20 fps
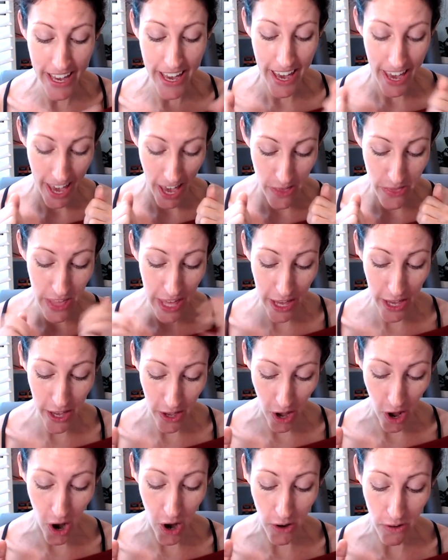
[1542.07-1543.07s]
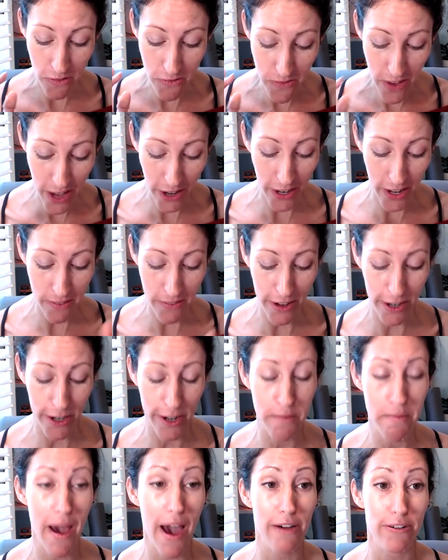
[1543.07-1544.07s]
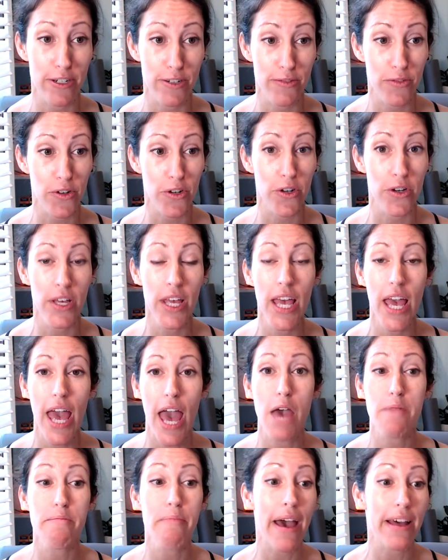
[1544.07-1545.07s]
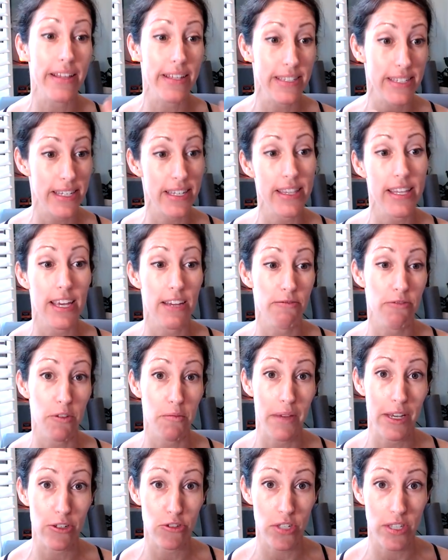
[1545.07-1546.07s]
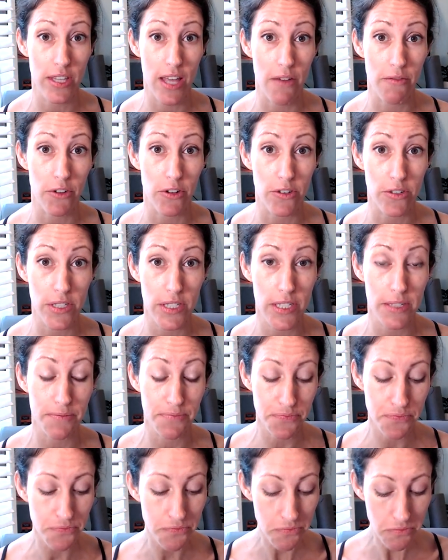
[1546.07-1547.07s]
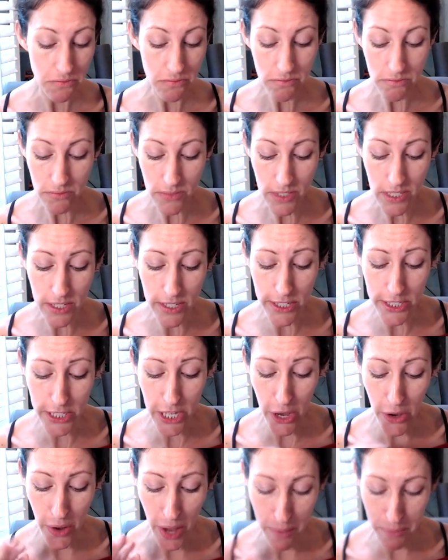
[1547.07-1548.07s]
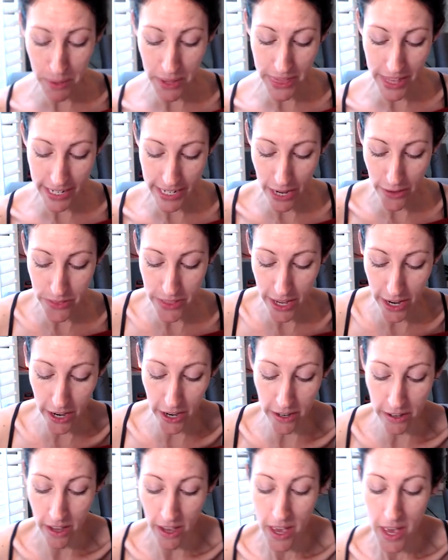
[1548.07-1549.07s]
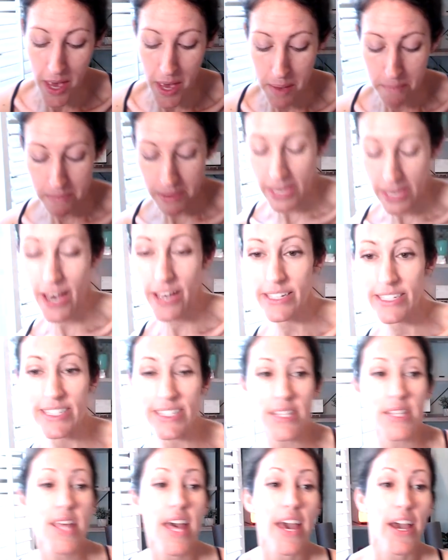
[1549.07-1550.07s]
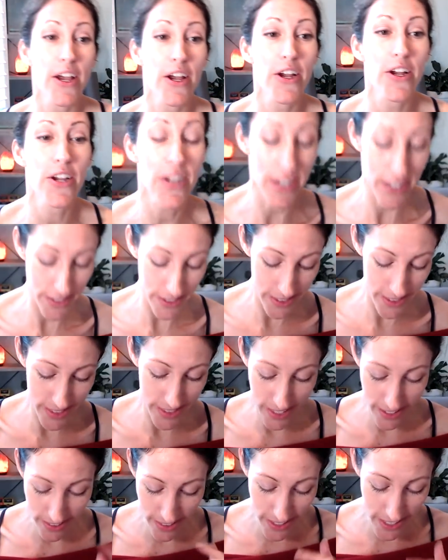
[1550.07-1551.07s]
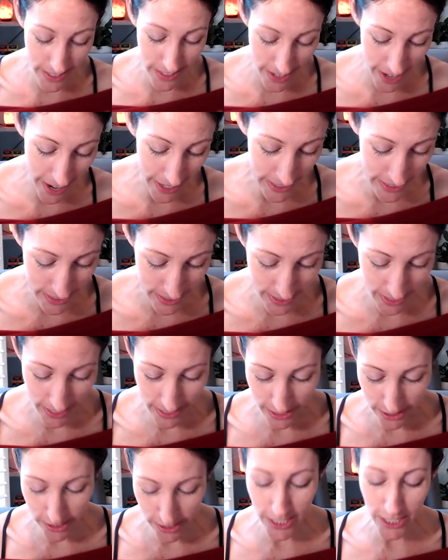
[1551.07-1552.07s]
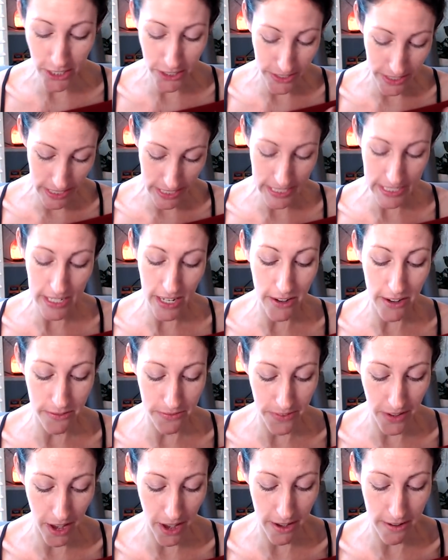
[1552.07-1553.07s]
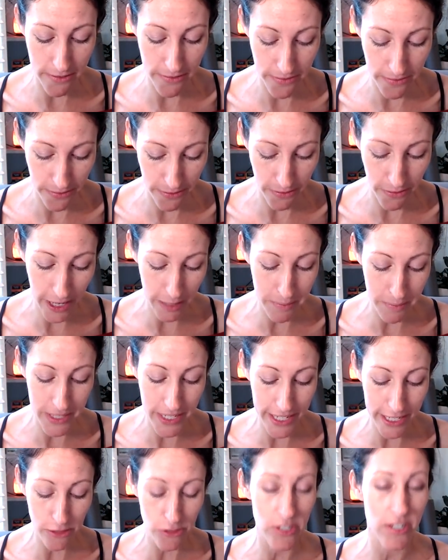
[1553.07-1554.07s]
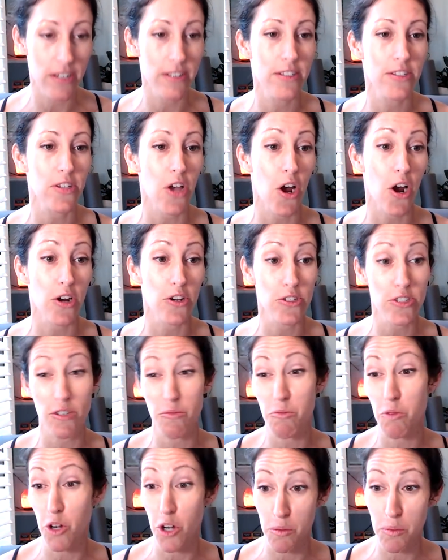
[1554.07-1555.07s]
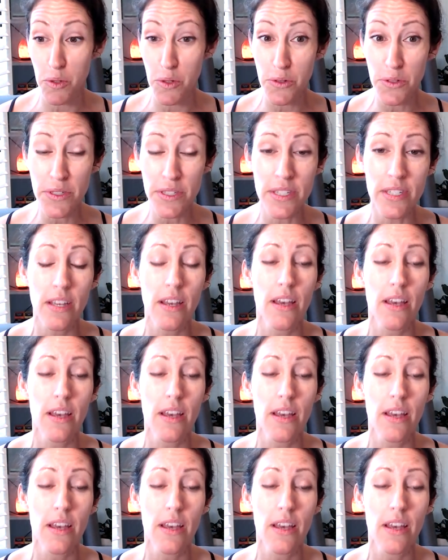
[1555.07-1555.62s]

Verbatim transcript: and they are very very powerful at balancing the inflammation levels. So I put that out there because there the, the next kind of series of, of recommendations are some herbals